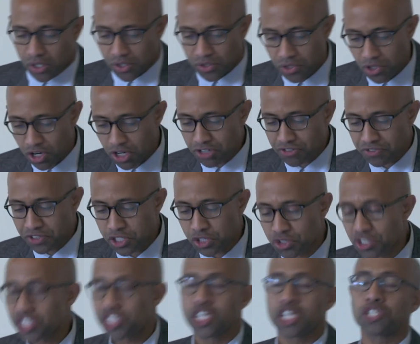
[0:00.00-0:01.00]
nor for
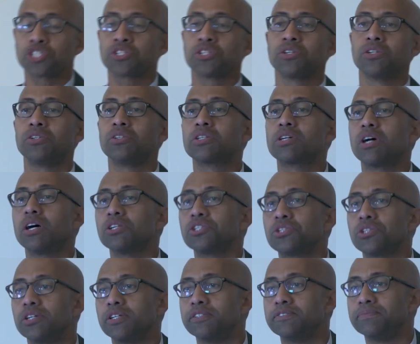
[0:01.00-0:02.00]
traditional
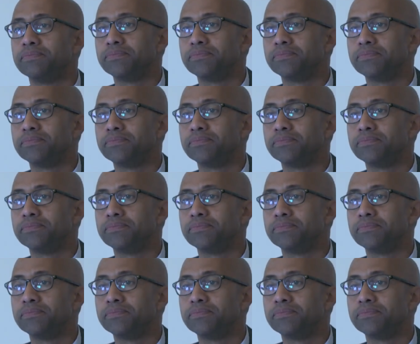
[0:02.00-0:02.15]
culture.